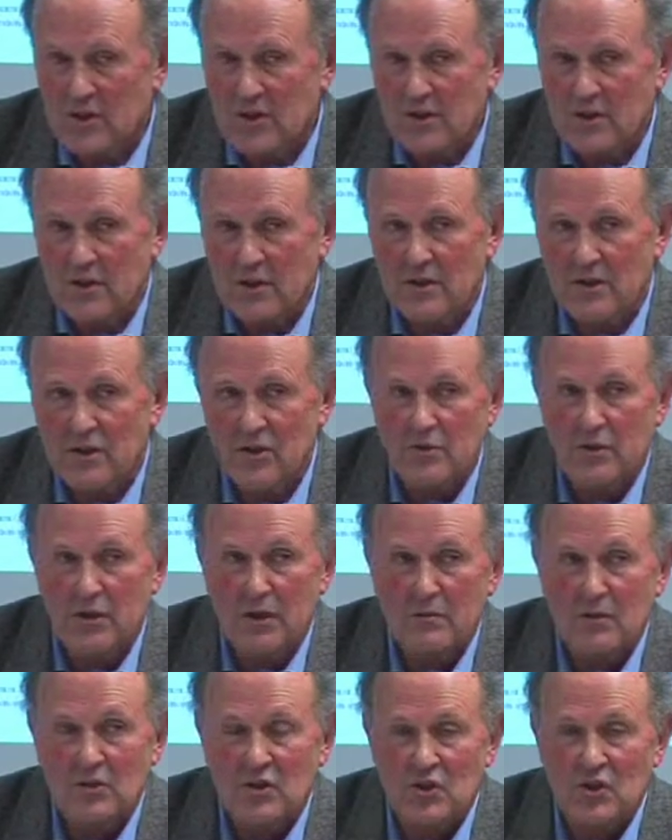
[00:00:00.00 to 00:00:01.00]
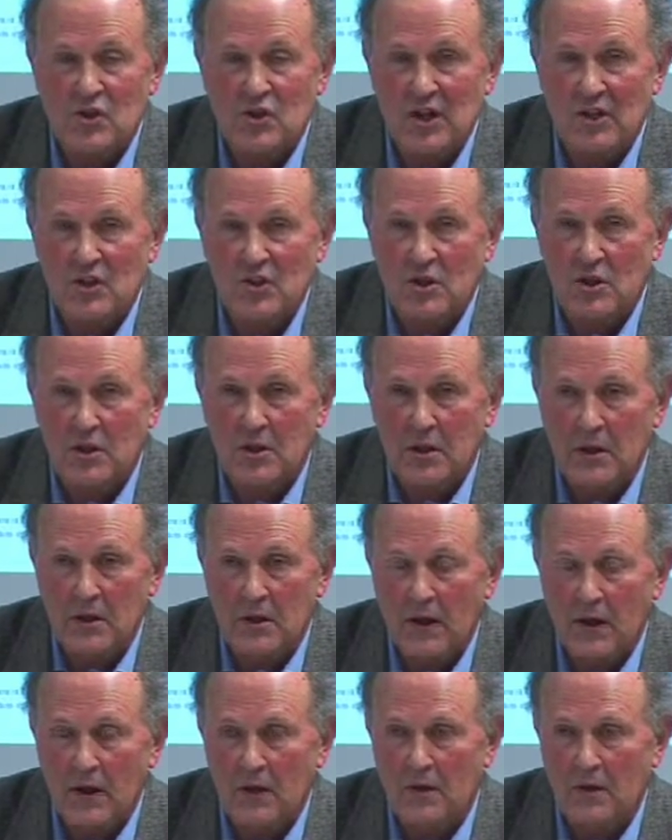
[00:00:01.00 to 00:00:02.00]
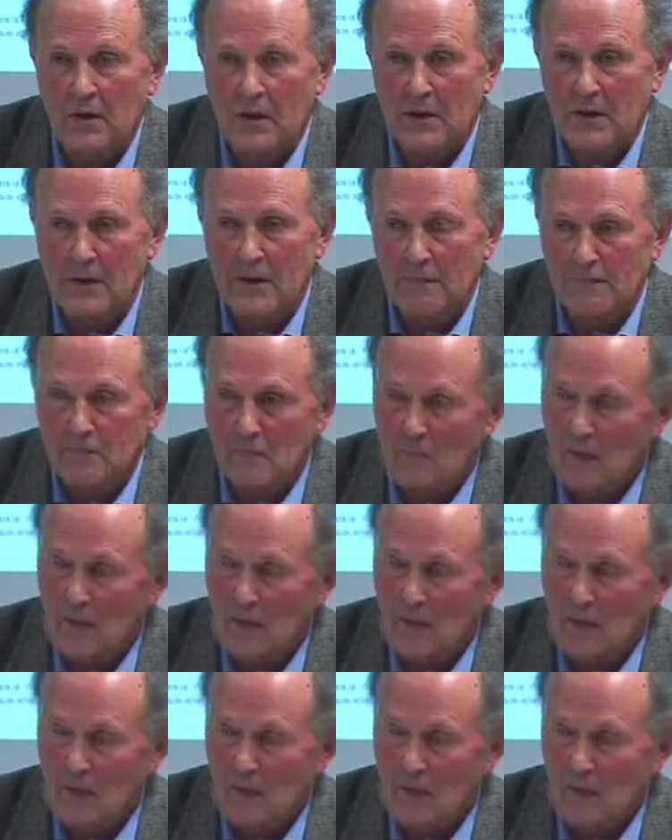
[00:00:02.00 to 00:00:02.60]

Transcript: this industry was essentially only